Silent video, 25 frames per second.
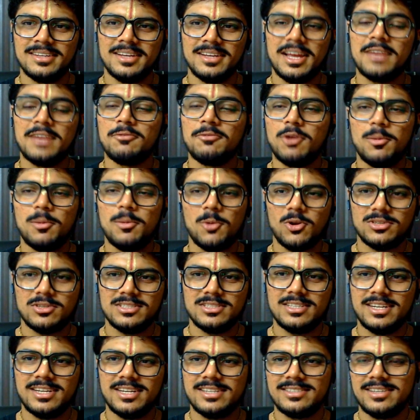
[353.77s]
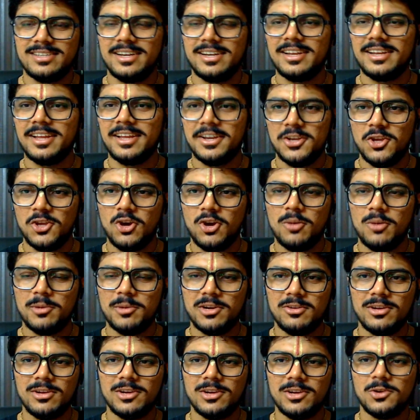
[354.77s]
Envoy proxy that is running in your
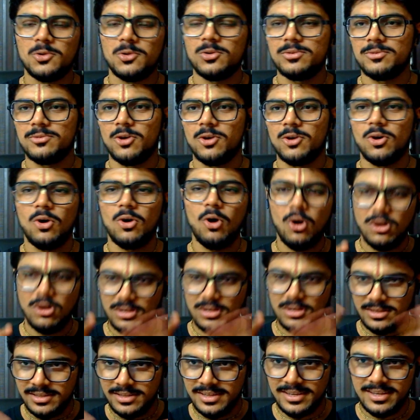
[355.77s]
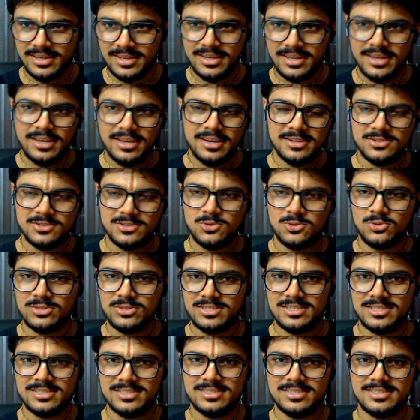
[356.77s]
particular node for all the
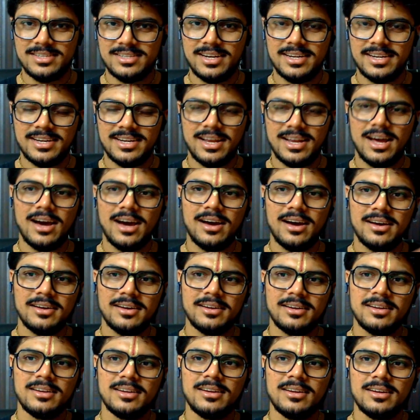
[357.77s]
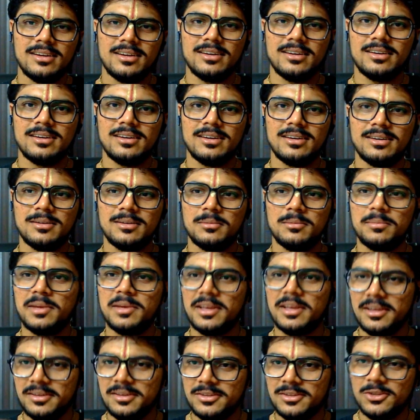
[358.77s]
resources that are
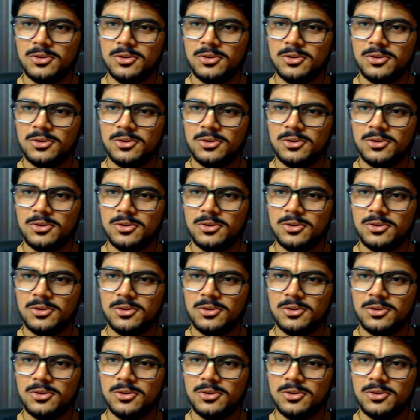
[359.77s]
being